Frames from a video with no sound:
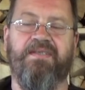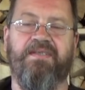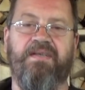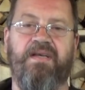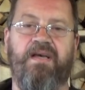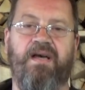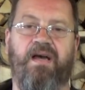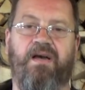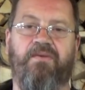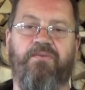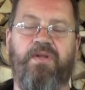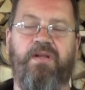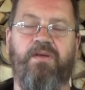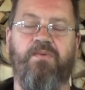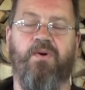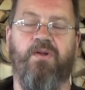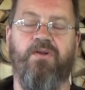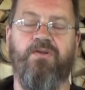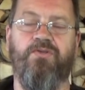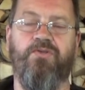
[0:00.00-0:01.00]
Yeah, I really
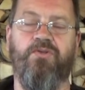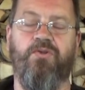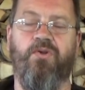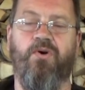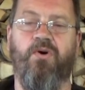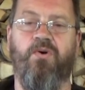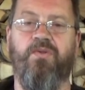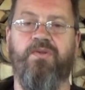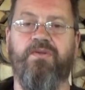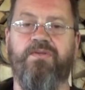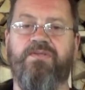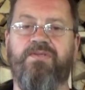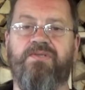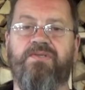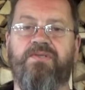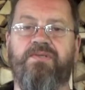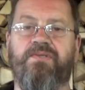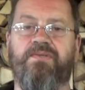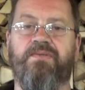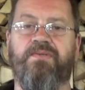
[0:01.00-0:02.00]
wanted to know
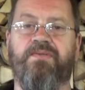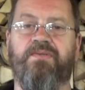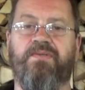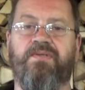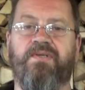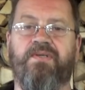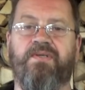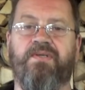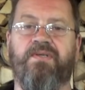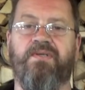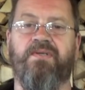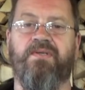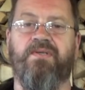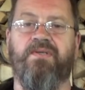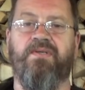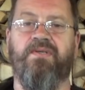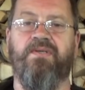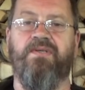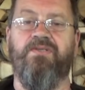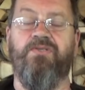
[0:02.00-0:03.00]
this.
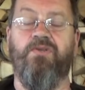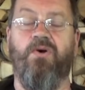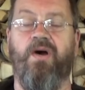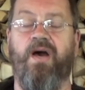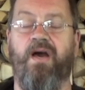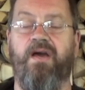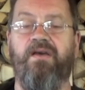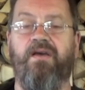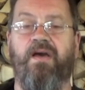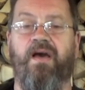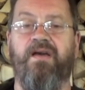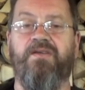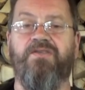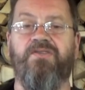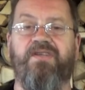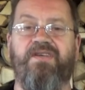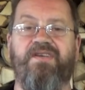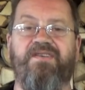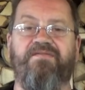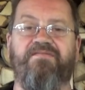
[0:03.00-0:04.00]
So I
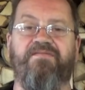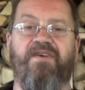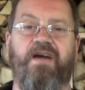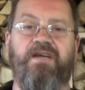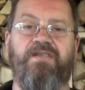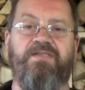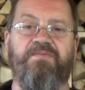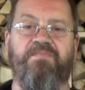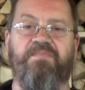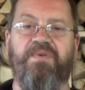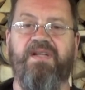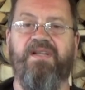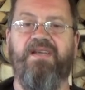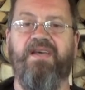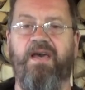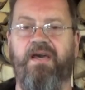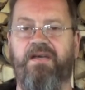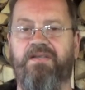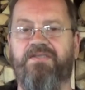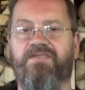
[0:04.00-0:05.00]
actually invited Bill
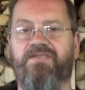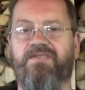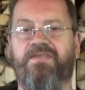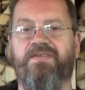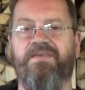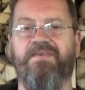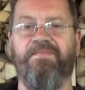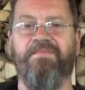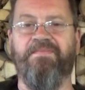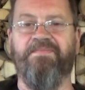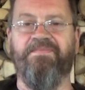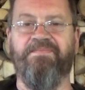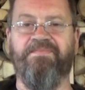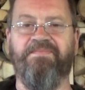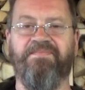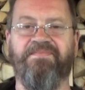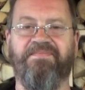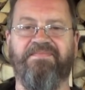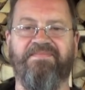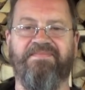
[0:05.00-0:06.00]
Gates.
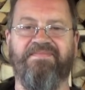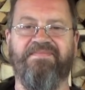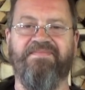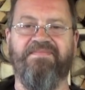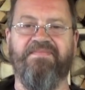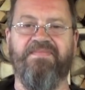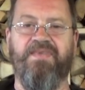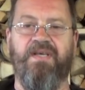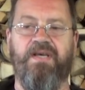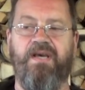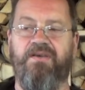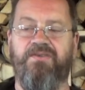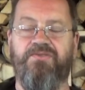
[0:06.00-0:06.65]
Yeah,